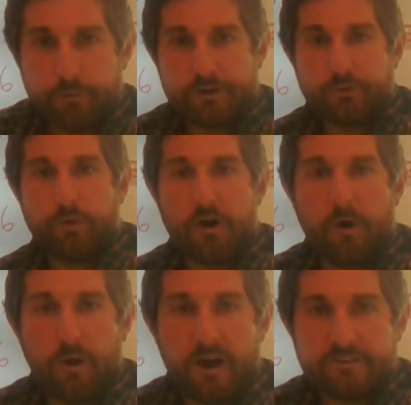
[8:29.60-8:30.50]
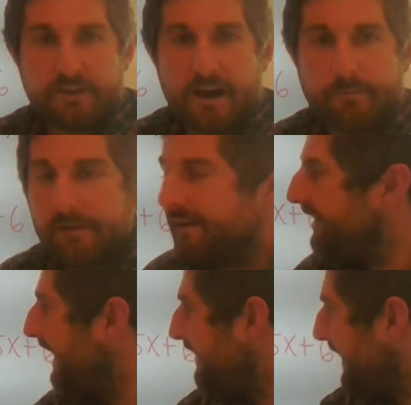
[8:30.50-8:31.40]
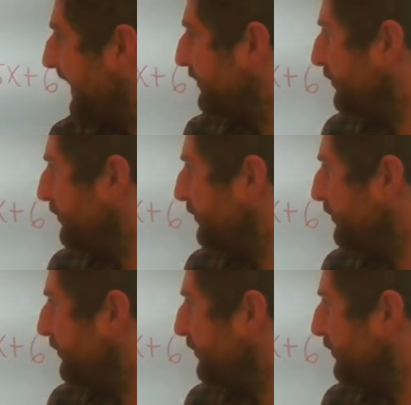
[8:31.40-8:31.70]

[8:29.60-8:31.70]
which will go on top. And then